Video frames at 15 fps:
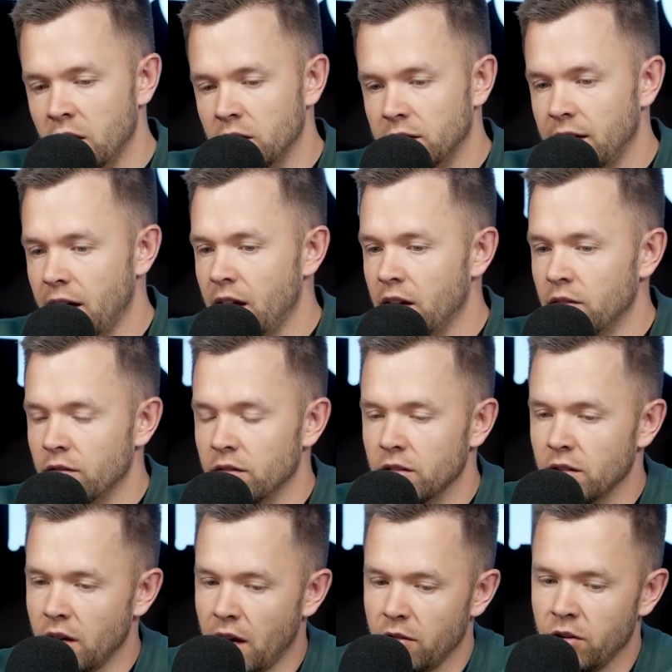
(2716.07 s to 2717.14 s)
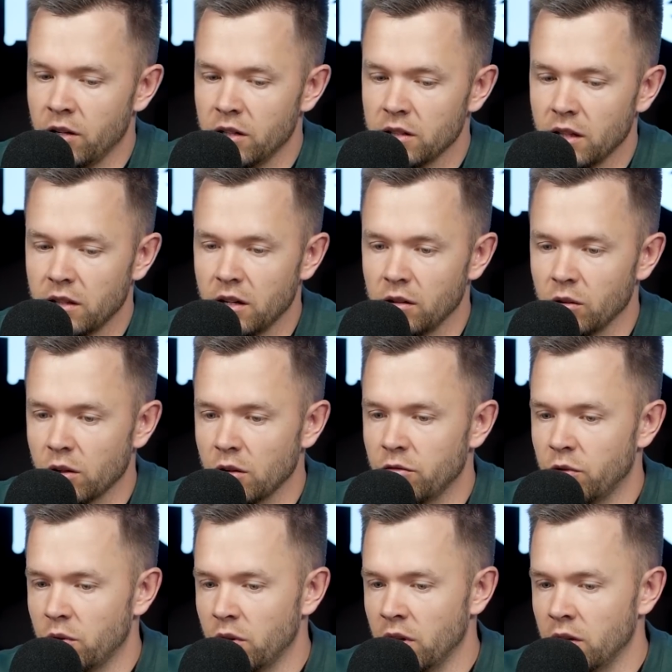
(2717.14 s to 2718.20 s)
Then I've heard that they're looking
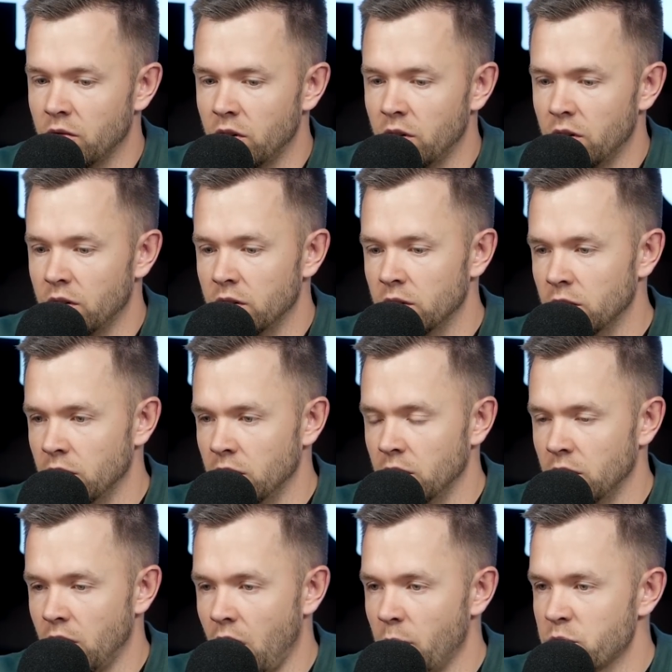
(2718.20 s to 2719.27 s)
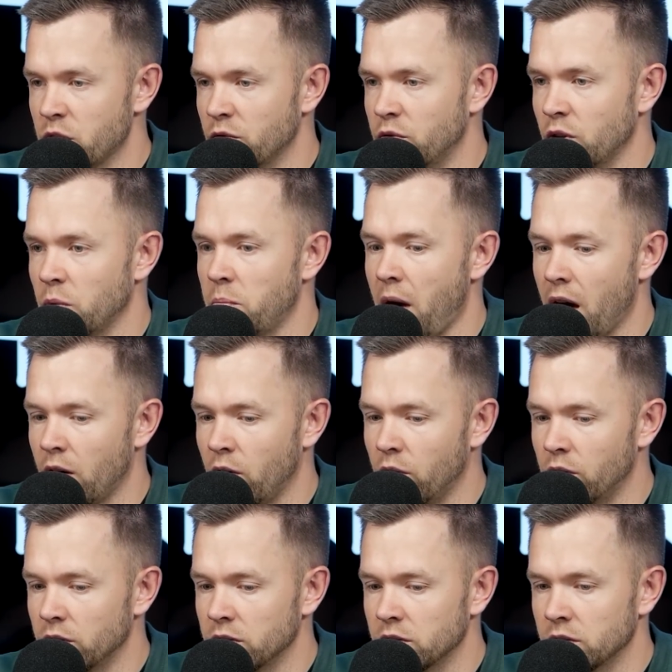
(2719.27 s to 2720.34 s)
for another option for the
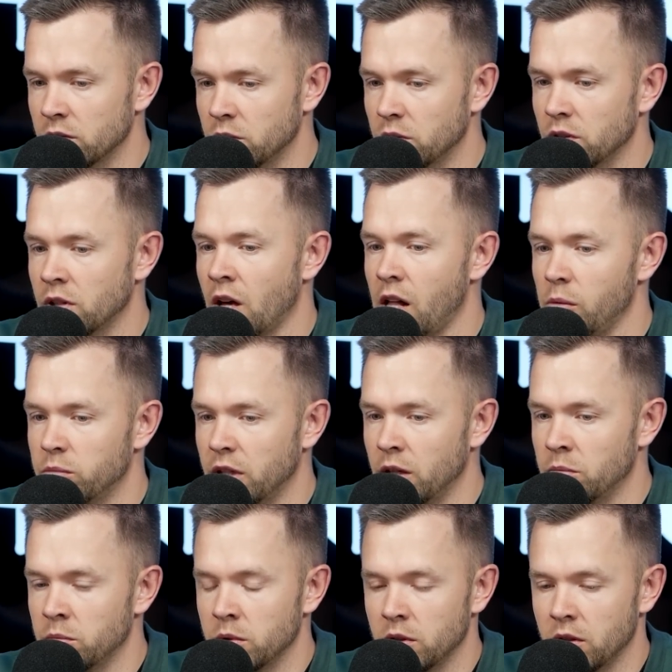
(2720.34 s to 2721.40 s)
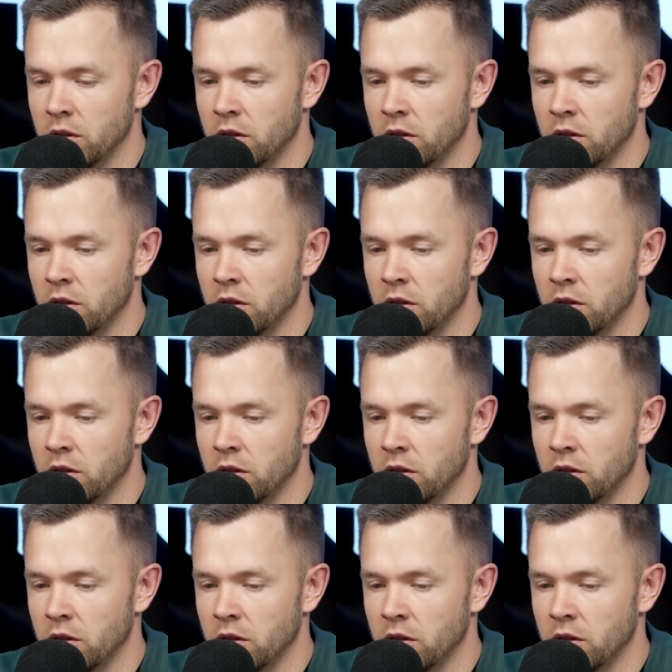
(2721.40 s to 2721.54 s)
backcourt who could help them